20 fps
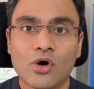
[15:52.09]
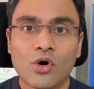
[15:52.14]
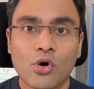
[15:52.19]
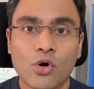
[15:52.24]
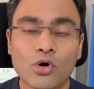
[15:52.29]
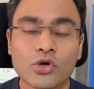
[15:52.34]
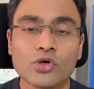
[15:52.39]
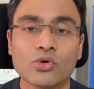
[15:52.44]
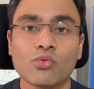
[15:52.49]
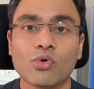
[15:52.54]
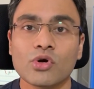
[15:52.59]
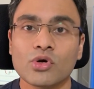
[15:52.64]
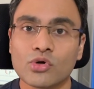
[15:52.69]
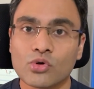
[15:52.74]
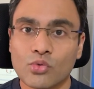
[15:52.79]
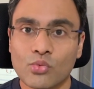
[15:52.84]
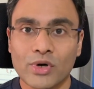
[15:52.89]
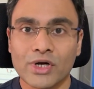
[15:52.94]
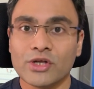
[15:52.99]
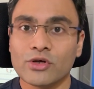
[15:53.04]
or you want to
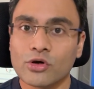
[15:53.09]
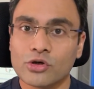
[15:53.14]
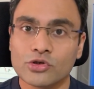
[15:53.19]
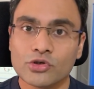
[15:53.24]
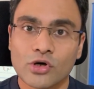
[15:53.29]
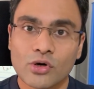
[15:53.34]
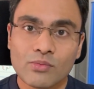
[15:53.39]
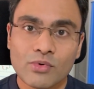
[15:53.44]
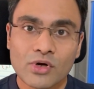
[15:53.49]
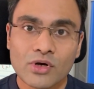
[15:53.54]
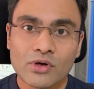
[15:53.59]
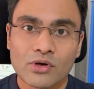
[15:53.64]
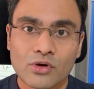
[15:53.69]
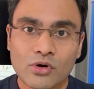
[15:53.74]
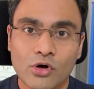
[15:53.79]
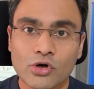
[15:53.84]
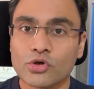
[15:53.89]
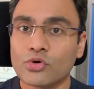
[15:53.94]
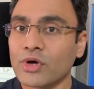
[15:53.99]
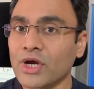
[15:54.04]
quit your job,
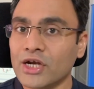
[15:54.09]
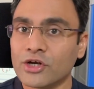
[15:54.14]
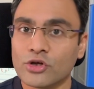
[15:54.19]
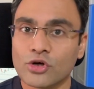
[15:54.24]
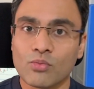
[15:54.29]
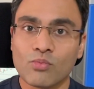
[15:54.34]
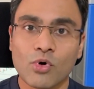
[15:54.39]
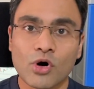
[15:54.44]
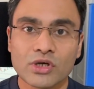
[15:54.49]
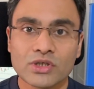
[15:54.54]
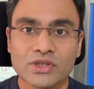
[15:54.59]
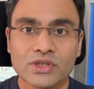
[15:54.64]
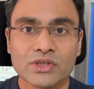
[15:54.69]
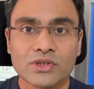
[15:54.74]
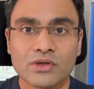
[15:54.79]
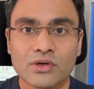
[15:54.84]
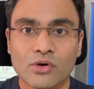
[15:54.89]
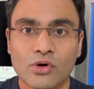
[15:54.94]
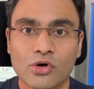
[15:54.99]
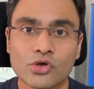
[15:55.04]
or you hate your
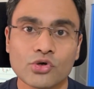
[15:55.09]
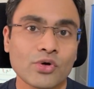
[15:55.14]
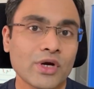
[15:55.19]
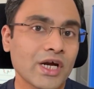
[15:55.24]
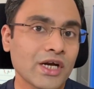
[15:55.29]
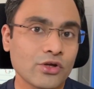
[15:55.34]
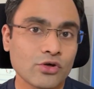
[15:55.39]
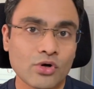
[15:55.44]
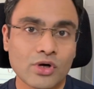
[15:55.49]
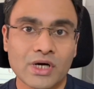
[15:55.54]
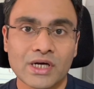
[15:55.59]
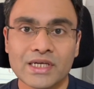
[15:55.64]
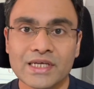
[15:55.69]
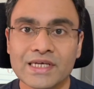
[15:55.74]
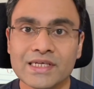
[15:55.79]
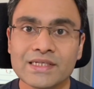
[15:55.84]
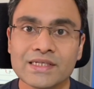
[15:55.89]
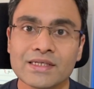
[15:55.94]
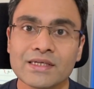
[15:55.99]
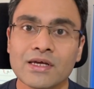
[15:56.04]
boss, or you hate your
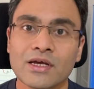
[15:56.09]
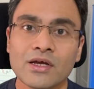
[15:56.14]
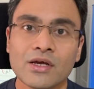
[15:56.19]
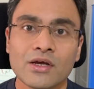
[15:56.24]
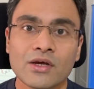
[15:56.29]
colleagues,